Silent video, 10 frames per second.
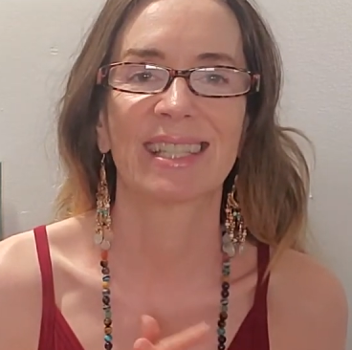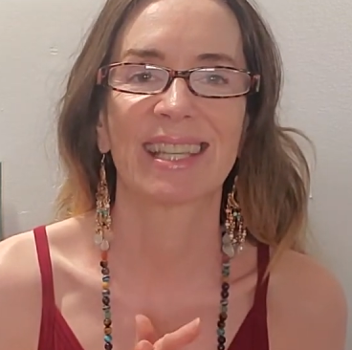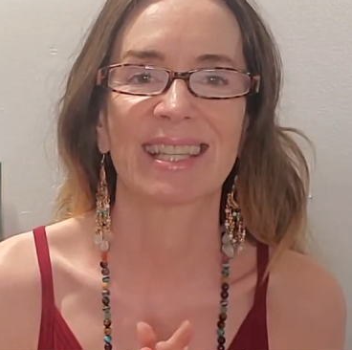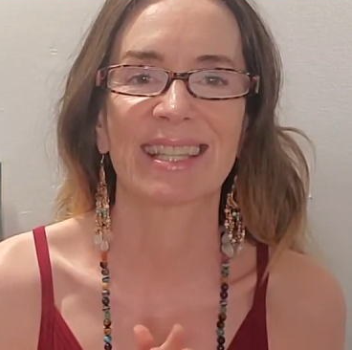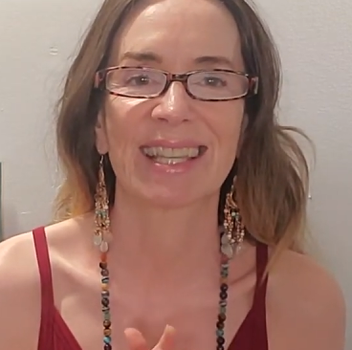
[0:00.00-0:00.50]
to
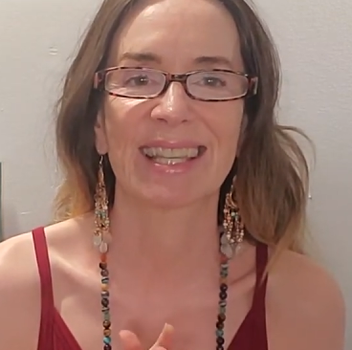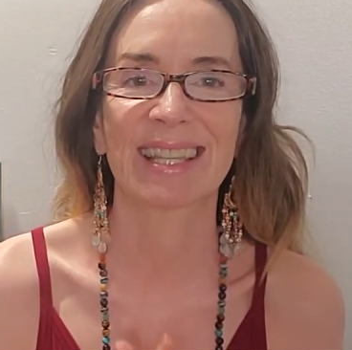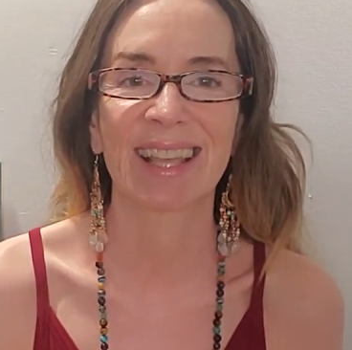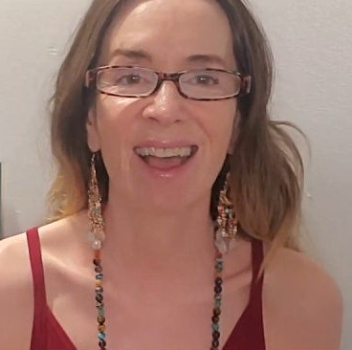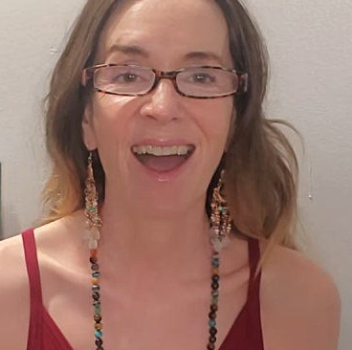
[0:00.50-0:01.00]
this
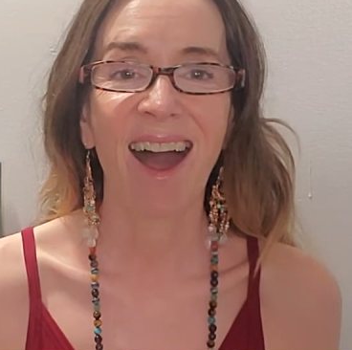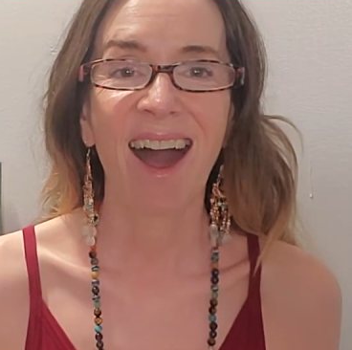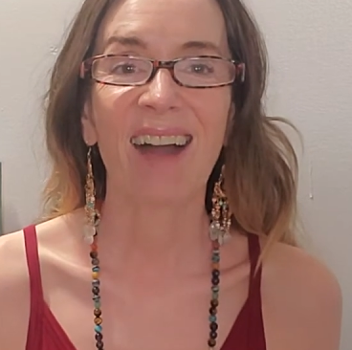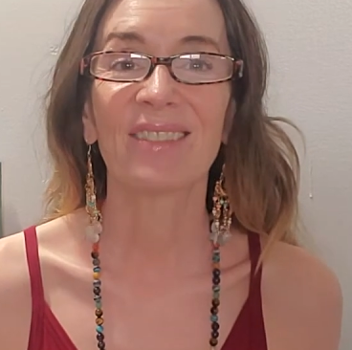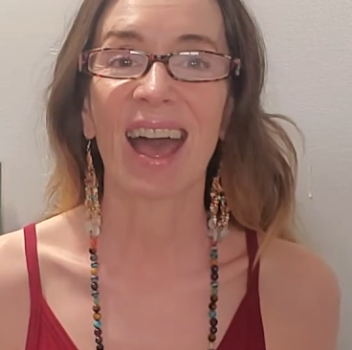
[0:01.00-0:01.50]
is
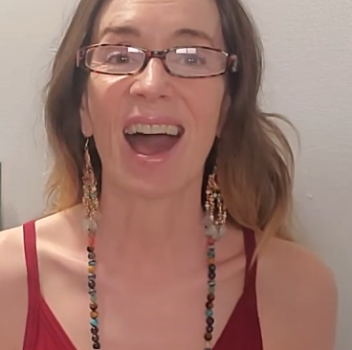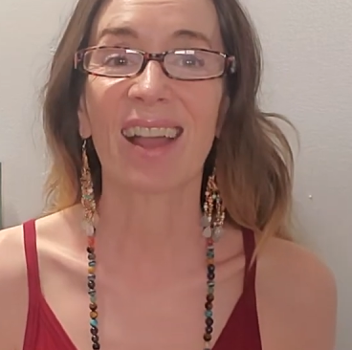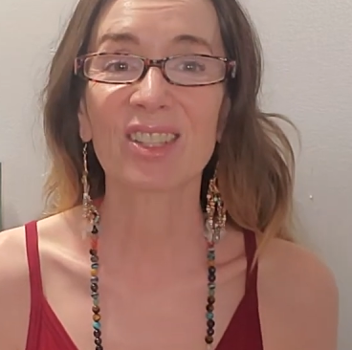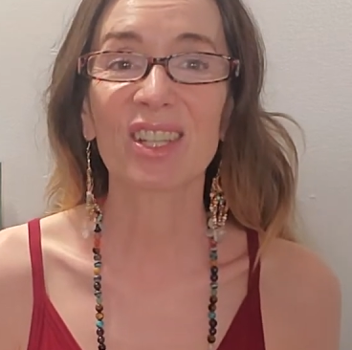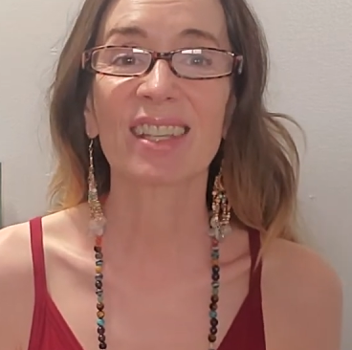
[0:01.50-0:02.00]
I've
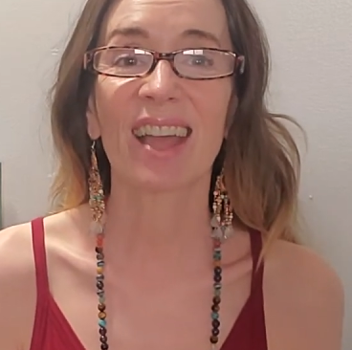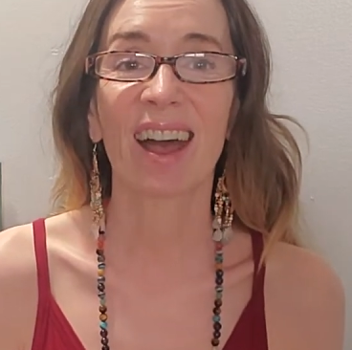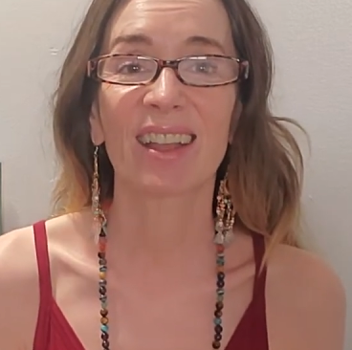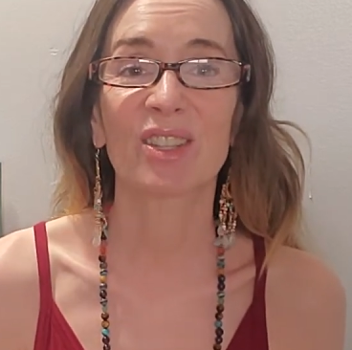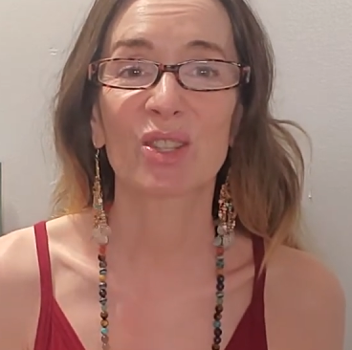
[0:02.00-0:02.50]
actually
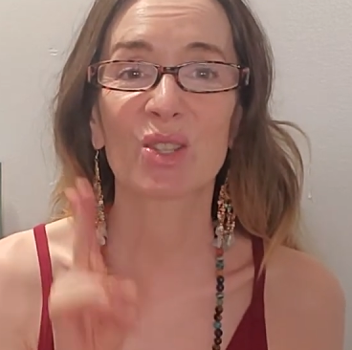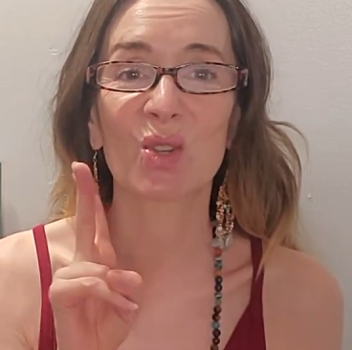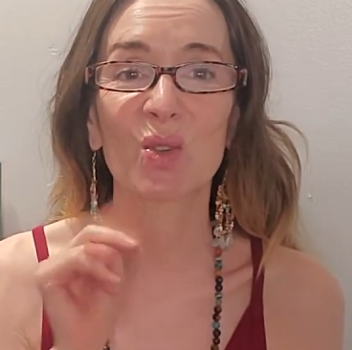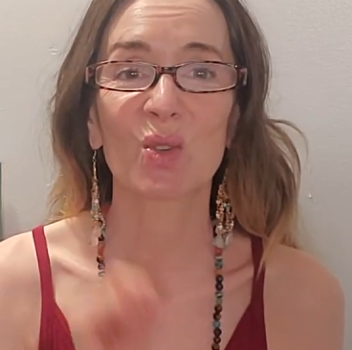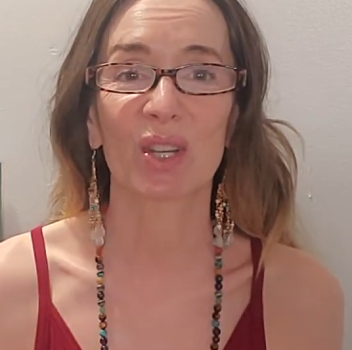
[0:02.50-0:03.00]
had
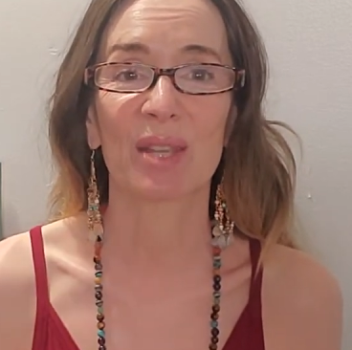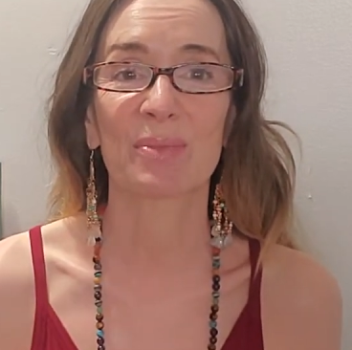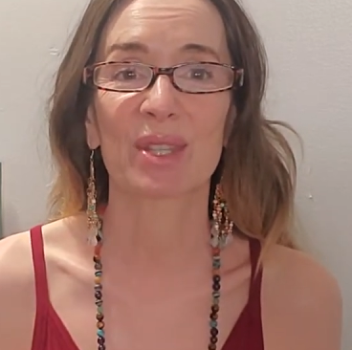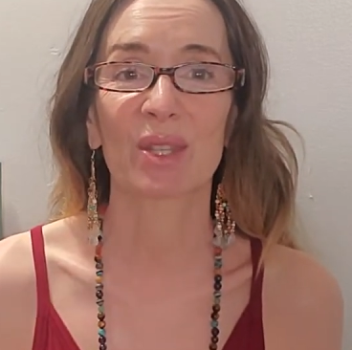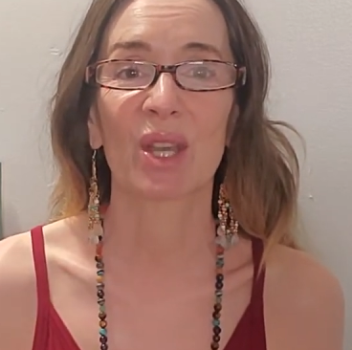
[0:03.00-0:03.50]
two
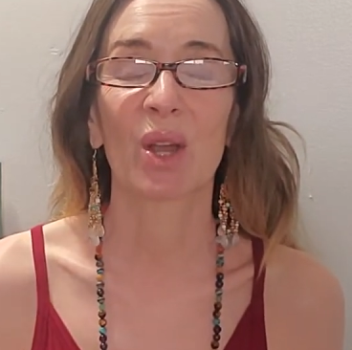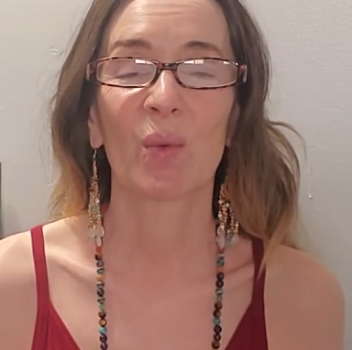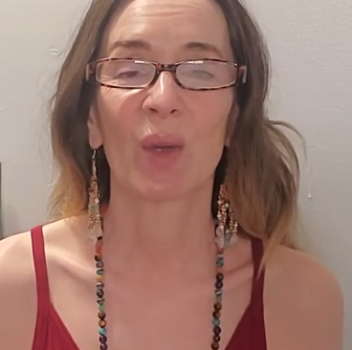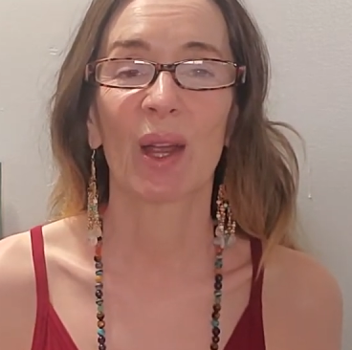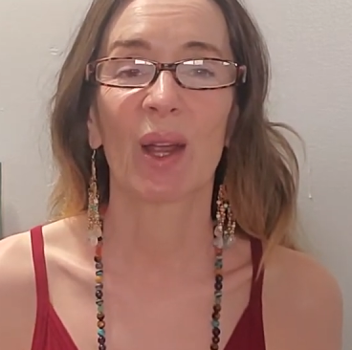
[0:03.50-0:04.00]
dreams
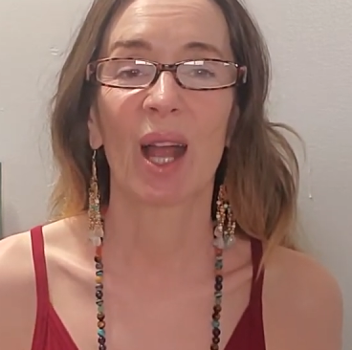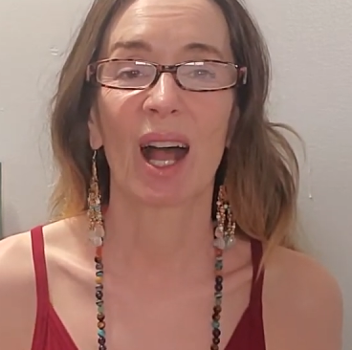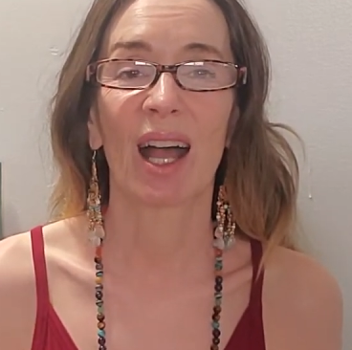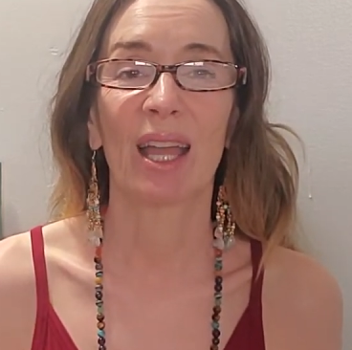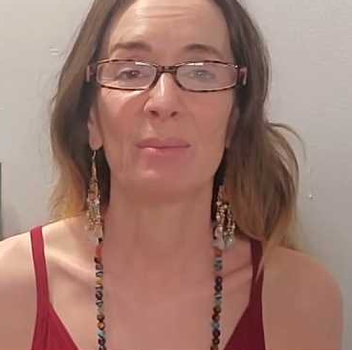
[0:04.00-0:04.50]
where
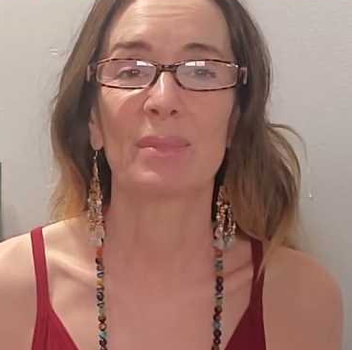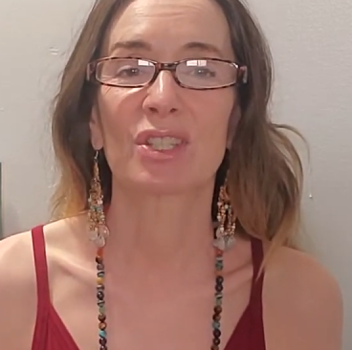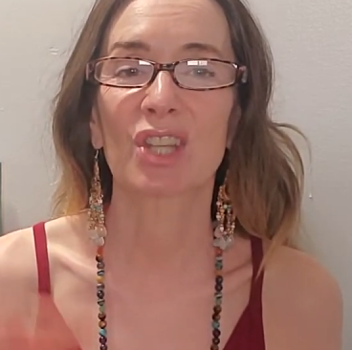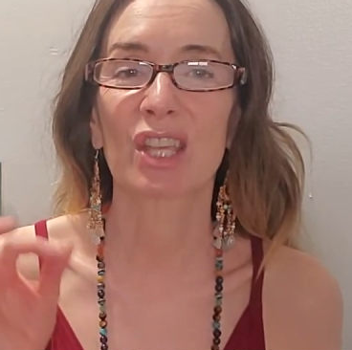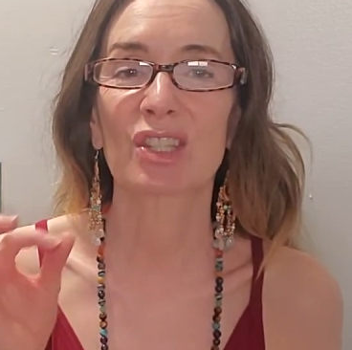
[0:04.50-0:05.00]
I'm
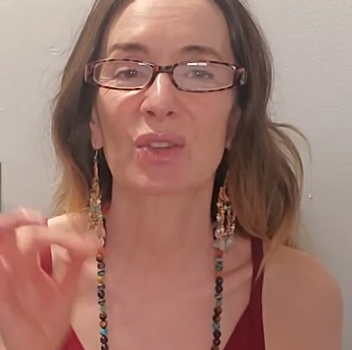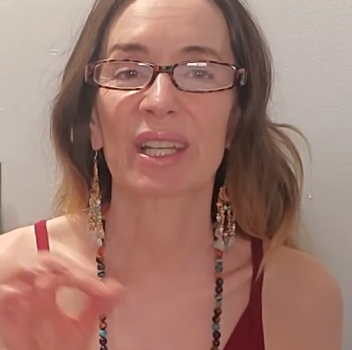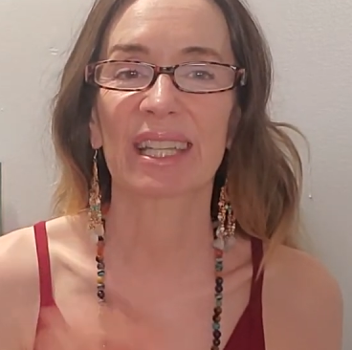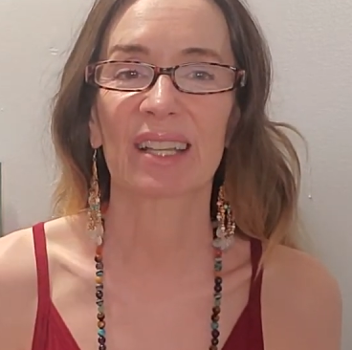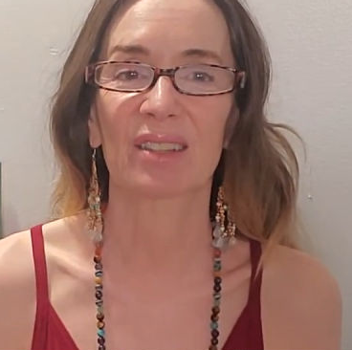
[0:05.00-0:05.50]
just
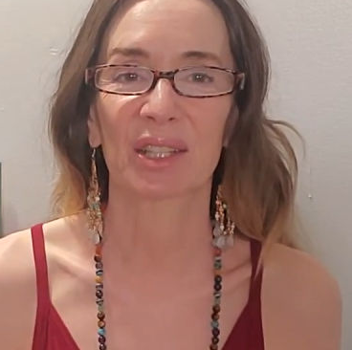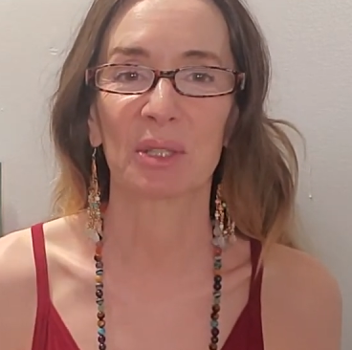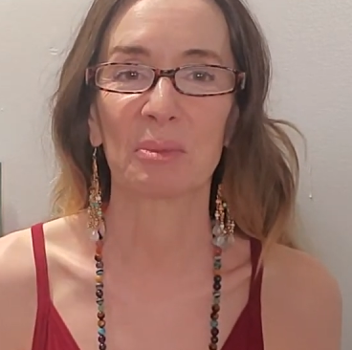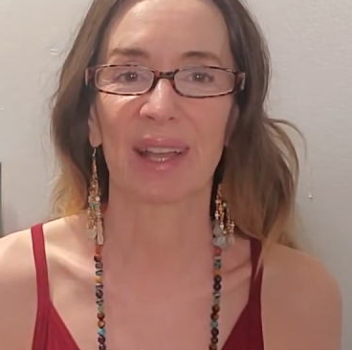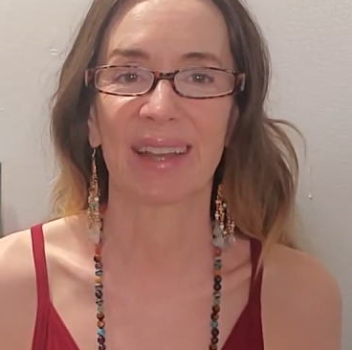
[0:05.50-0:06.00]
drinking a
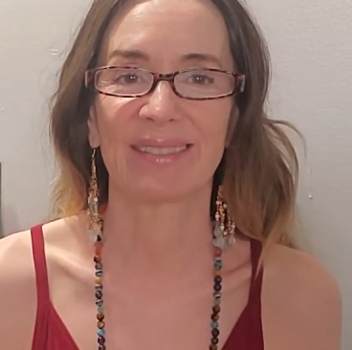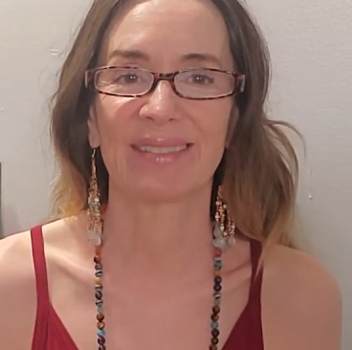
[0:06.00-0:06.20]
little bit,